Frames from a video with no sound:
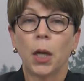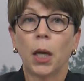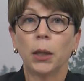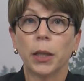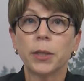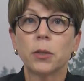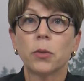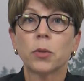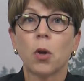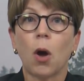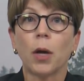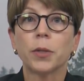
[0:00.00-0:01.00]
unless those
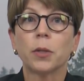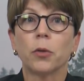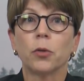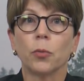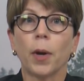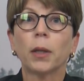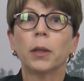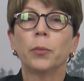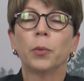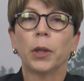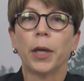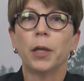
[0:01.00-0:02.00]
costs are directly
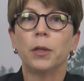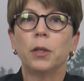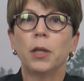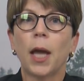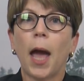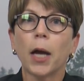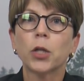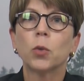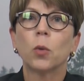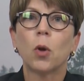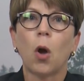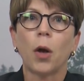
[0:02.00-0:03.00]
related to the
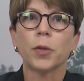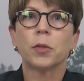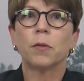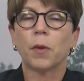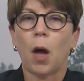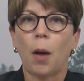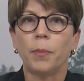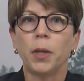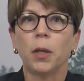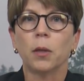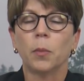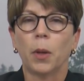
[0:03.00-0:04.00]
actual cost of
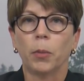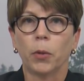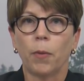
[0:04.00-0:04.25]
copying the public